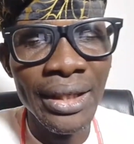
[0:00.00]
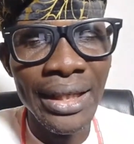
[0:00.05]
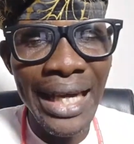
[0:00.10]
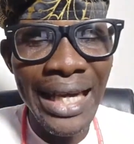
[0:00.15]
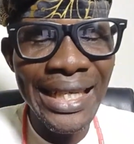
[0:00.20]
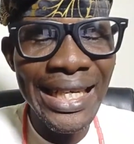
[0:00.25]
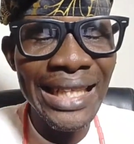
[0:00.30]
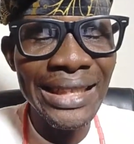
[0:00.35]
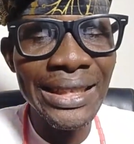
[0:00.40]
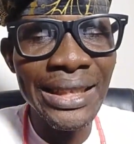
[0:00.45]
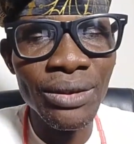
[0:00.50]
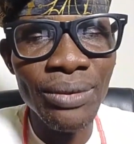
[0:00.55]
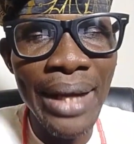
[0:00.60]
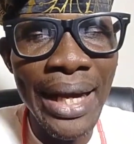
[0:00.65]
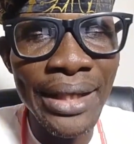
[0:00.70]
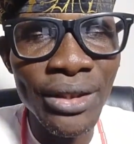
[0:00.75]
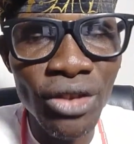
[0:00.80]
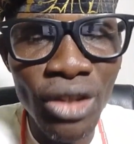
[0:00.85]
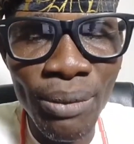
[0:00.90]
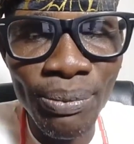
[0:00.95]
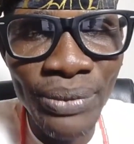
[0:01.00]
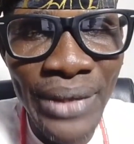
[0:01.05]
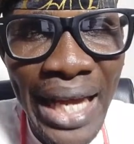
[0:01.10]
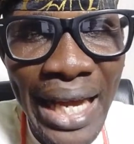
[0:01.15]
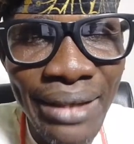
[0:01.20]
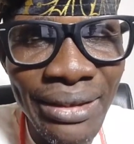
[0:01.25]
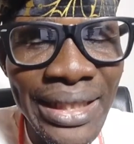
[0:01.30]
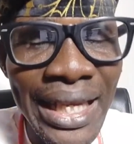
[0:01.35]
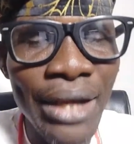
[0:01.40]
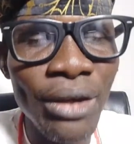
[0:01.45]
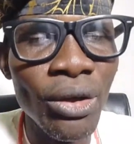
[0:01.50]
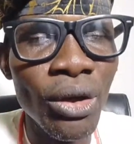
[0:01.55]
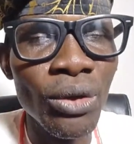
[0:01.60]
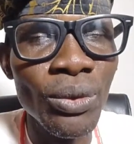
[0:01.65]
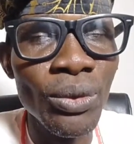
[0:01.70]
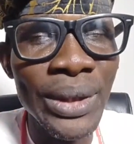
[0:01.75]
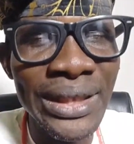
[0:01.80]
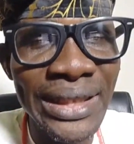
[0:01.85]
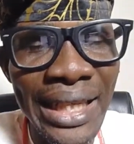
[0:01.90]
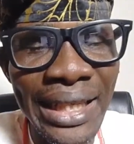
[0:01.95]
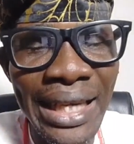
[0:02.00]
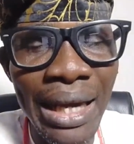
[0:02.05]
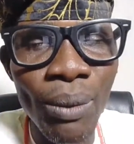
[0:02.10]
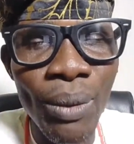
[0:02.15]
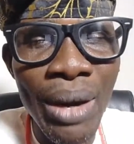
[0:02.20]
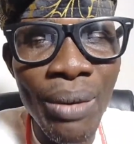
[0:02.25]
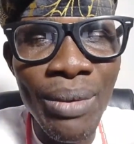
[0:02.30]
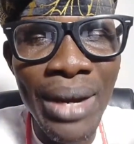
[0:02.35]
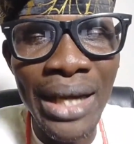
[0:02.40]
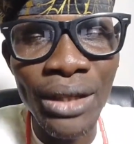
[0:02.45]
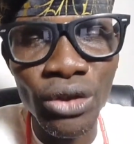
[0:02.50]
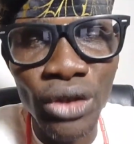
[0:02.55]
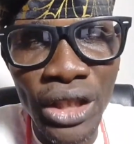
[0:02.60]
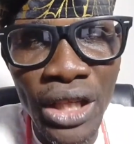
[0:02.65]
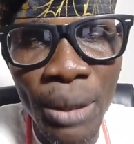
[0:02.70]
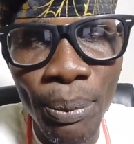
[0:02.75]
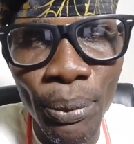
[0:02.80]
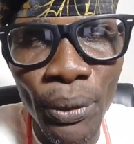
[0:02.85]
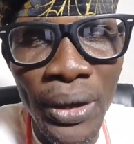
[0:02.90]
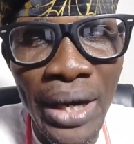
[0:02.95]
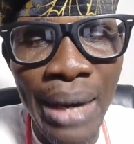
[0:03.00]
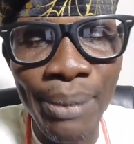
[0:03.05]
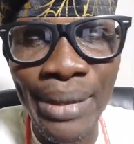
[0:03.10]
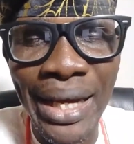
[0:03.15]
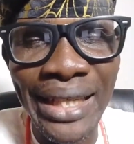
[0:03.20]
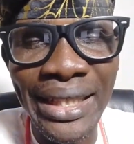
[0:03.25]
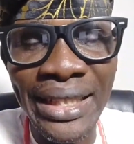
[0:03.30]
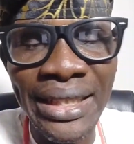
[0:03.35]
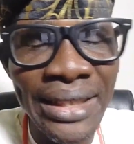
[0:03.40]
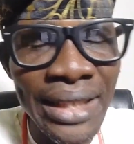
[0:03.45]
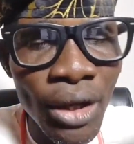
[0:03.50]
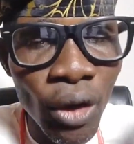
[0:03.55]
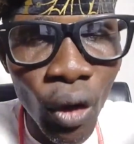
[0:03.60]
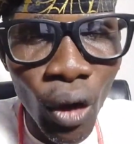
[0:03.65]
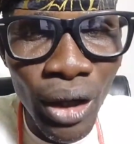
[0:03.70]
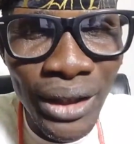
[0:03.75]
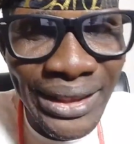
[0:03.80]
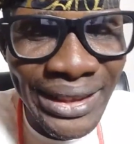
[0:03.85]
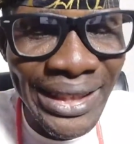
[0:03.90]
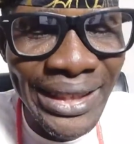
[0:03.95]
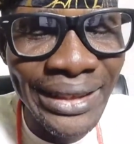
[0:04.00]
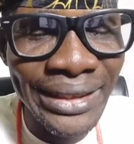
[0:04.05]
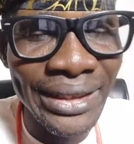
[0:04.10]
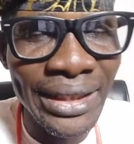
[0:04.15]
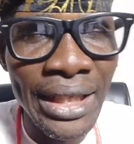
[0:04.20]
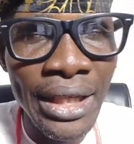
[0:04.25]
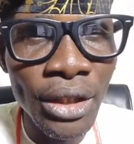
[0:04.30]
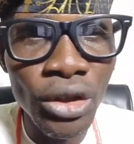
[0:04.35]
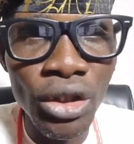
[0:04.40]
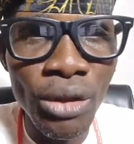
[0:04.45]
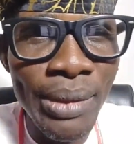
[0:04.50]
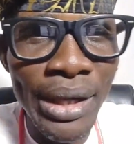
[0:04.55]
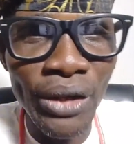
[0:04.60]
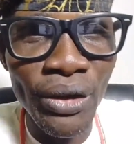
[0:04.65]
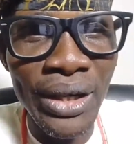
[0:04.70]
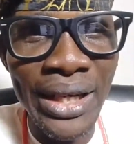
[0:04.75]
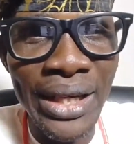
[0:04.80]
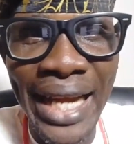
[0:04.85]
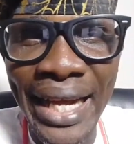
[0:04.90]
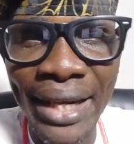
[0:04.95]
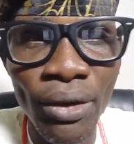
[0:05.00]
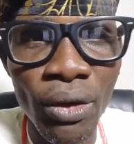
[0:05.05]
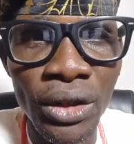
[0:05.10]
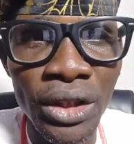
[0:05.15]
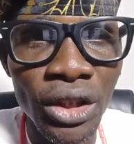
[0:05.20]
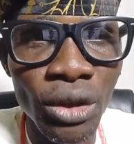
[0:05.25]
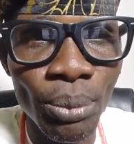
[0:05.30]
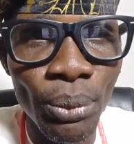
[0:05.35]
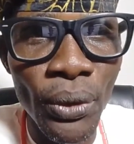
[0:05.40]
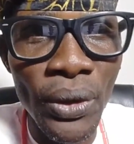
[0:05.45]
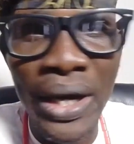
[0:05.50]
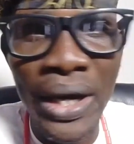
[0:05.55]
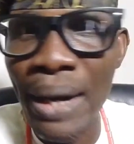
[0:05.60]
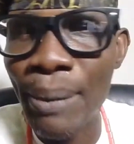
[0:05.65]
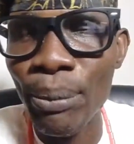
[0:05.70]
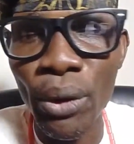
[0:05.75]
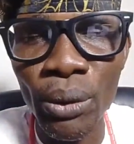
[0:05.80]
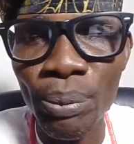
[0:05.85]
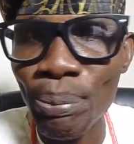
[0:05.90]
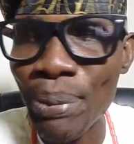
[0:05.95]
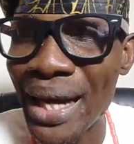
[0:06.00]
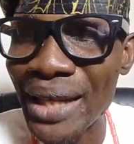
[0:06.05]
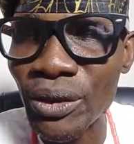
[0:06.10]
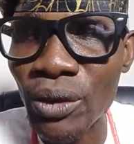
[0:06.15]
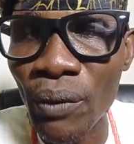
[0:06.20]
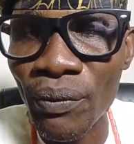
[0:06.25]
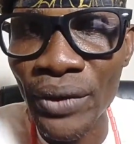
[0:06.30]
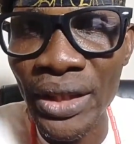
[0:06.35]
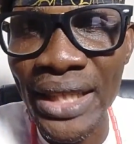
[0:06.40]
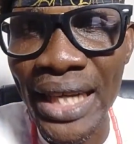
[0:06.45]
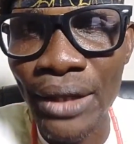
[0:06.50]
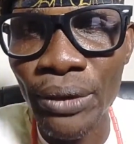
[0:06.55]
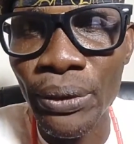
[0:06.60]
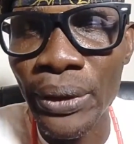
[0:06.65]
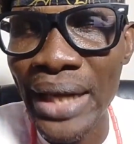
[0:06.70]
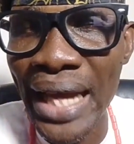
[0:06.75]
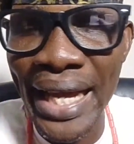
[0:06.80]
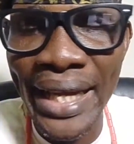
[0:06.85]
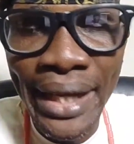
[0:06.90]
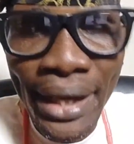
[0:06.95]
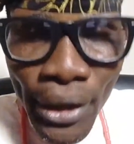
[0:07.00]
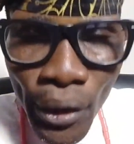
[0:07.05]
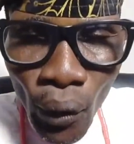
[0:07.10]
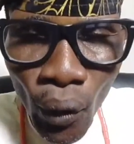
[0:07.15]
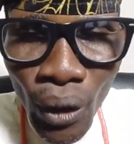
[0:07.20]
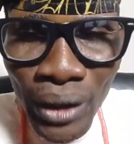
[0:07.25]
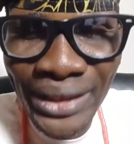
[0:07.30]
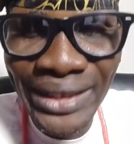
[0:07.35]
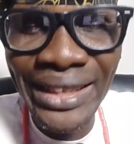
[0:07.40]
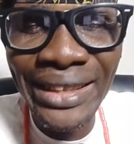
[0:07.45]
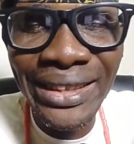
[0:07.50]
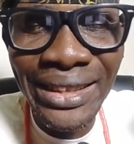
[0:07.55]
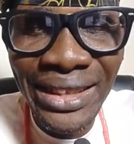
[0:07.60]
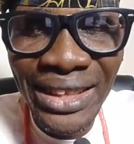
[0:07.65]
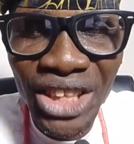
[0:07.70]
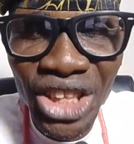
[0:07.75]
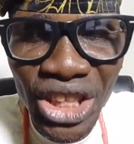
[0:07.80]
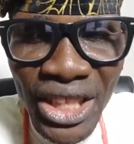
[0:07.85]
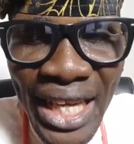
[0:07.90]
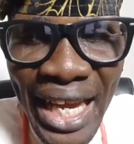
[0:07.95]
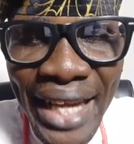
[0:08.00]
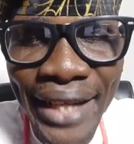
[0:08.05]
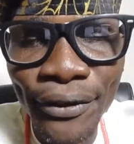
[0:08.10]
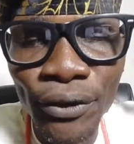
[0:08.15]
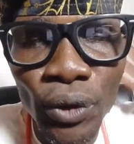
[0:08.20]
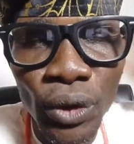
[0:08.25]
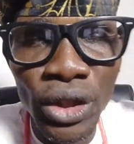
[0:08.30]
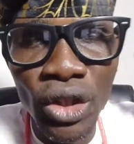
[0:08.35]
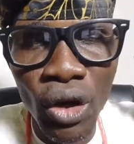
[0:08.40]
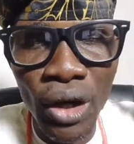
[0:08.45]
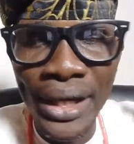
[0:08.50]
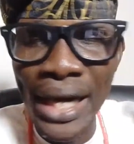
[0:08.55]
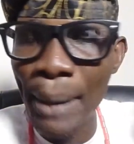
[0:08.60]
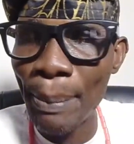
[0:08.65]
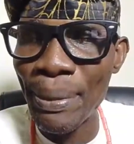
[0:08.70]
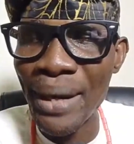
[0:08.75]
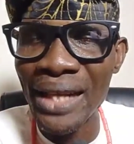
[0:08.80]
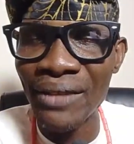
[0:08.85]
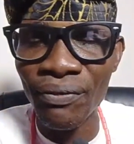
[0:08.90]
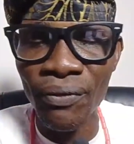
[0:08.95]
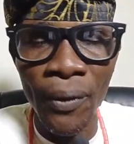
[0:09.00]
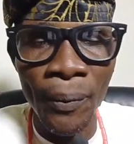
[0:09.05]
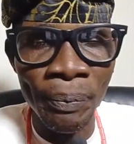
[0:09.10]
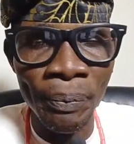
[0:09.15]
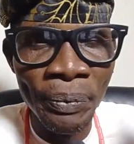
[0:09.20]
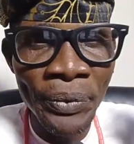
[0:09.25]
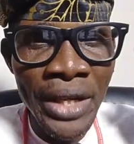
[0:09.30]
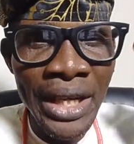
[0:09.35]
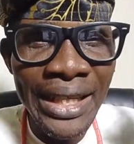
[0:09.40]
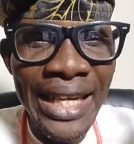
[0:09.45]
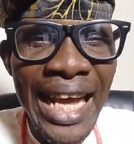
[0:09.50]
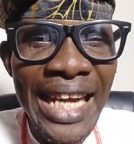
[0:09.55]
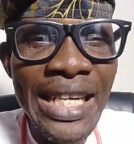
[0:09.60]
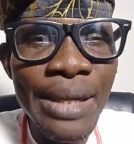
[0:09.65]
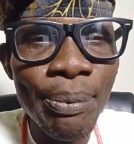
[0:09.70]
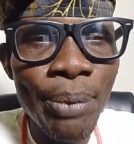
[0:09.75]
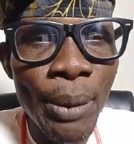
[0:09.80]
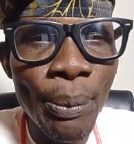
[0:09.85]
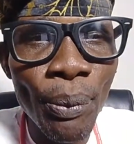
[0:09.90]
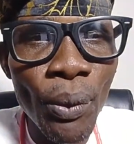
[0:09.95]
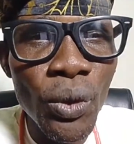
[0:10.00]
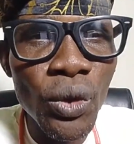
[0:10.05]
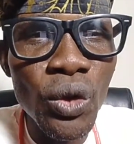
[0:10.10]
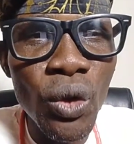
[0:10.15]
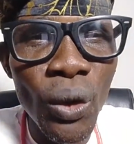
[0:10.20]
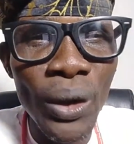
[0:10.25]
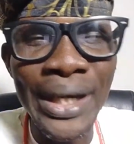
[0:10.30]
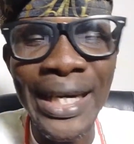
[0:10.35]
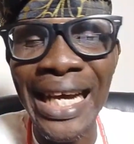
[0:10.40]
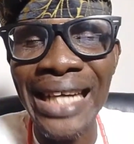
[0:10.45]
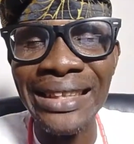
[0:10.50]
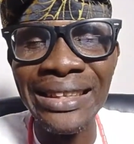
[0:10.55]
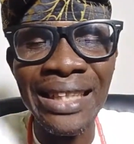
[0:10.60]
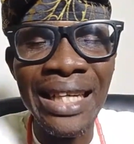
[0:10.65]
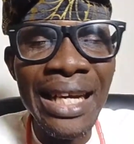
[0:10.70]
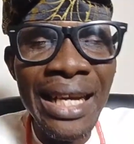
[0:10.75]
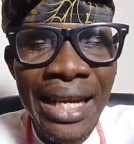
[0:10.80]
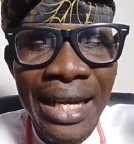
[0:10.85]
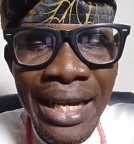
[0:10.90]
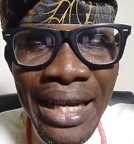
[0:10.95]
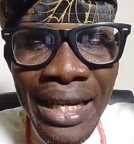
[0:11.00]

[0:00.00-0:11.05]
And that is why sometimes I always say that when we are doing a program like this, cut it. You may not like all the program, but part of it that you like, cut it, share it to the other platform. Let the people know that